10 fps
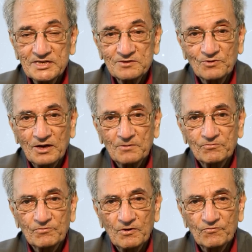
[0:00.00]
has
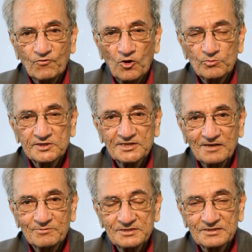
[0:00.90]
formed the
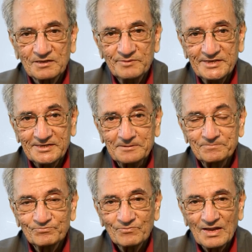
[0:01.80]
syllabus committee,
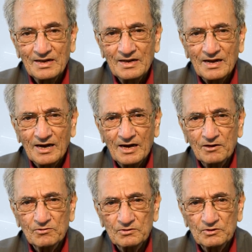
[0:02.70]

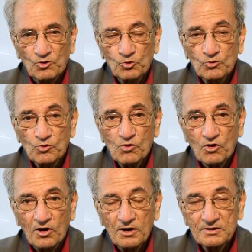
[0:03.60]
who
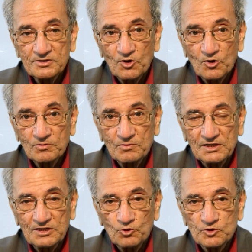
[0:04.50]
called
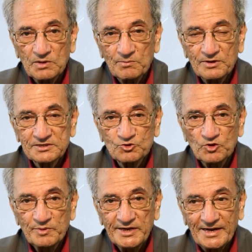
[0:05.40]
those members to
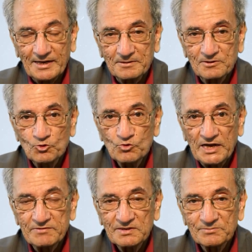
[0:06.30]
a meeting, who
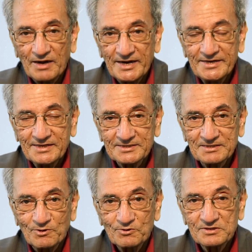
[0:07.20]
gave them ideas
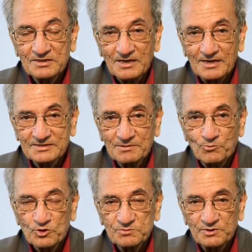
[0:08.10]
about some
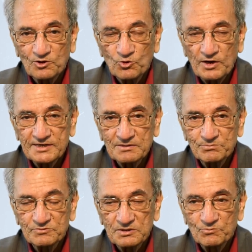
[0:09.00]
books being good and
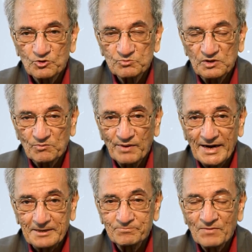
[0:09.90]
some books being
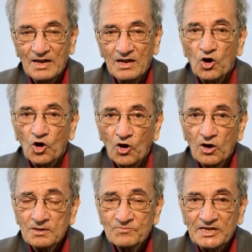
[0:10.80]
bad,
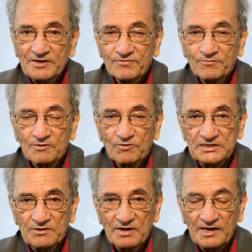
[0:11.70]
or if
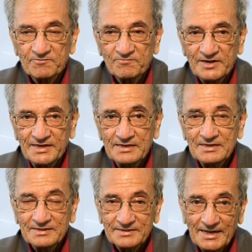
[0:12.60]
they were left free,
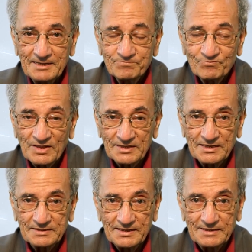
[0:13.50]
then
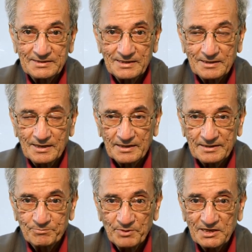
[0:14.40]
they
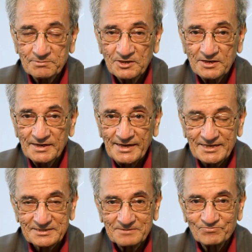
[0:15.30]
picked up certain
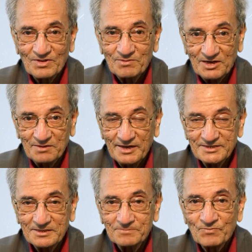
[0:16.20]
texts. But
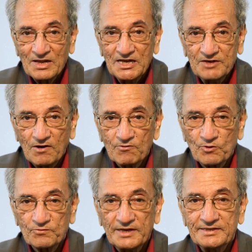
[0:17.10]
imagine if out
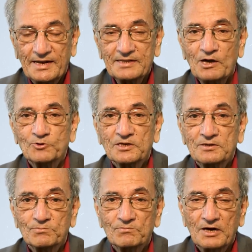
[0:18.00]
of
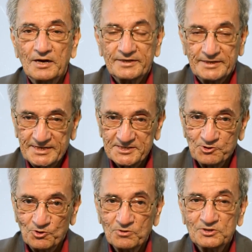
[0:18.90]
10,000 texts,
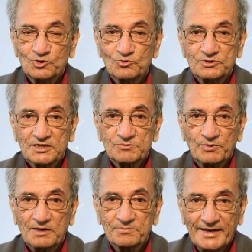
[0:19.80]
you just
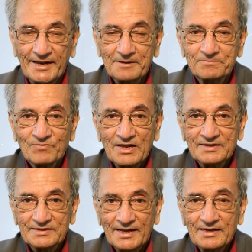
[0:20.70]
pick up 10,
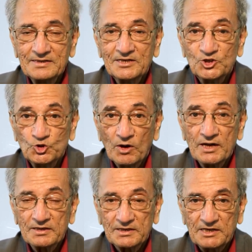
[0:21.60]
then you
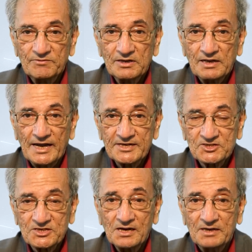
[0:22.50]
are giving
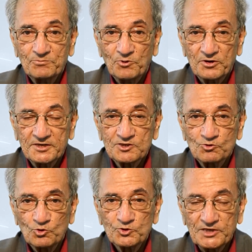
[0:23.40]
extra importance to
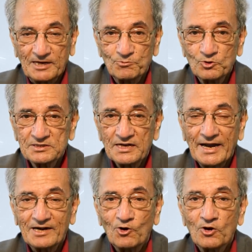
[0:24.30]
those 10 books,
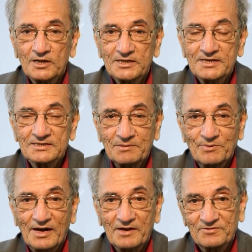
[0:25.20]
and all others have
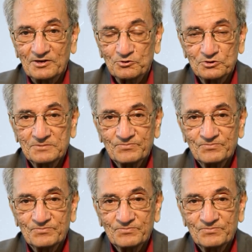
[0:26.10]
been left out.